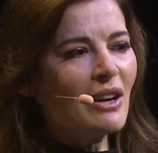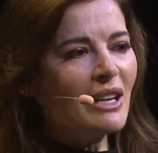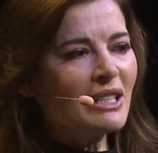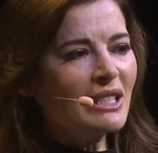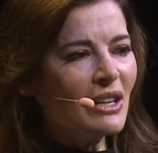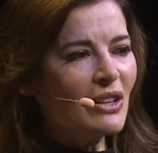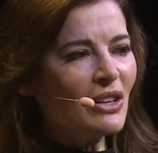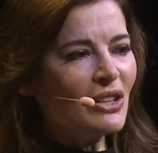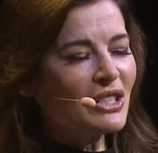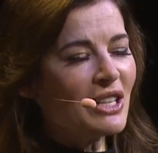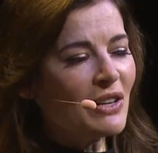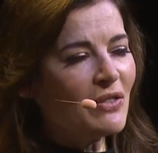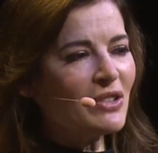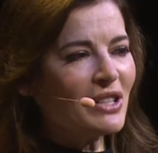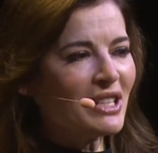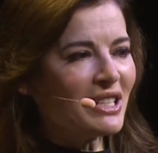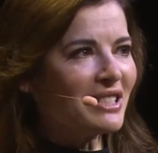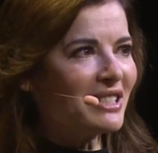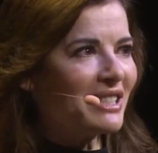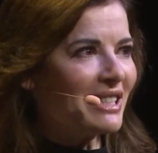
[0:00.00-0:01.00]
No, I don't know. Several
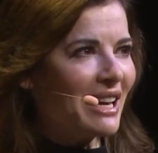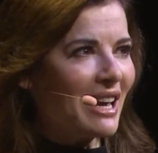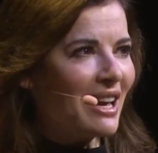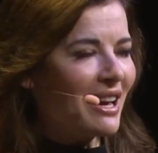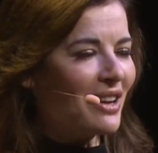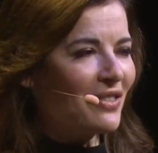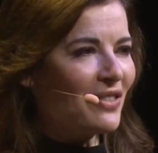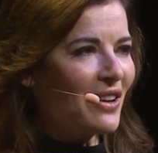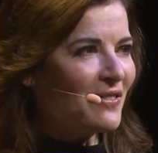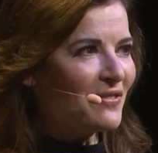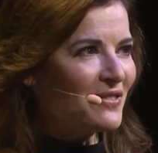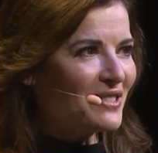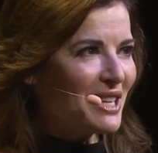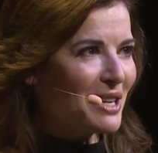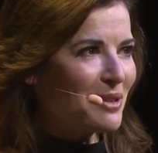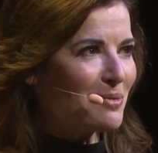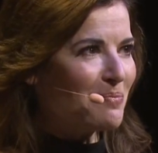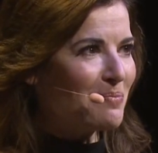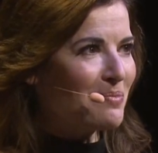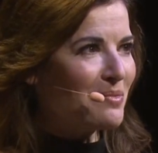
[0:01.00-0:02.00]
things today I
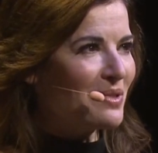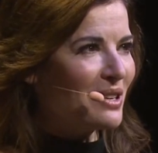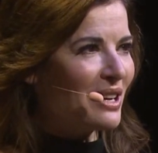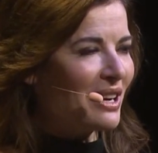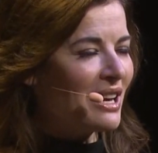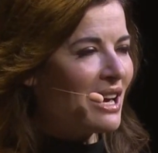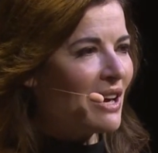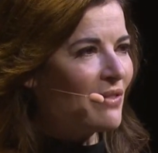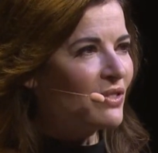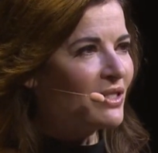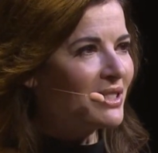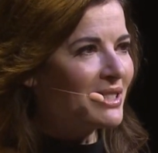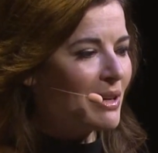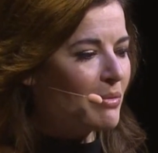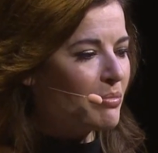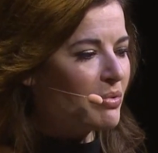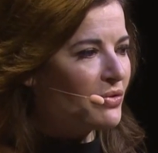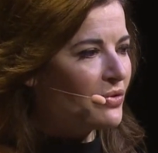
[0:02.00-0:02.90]
haven't said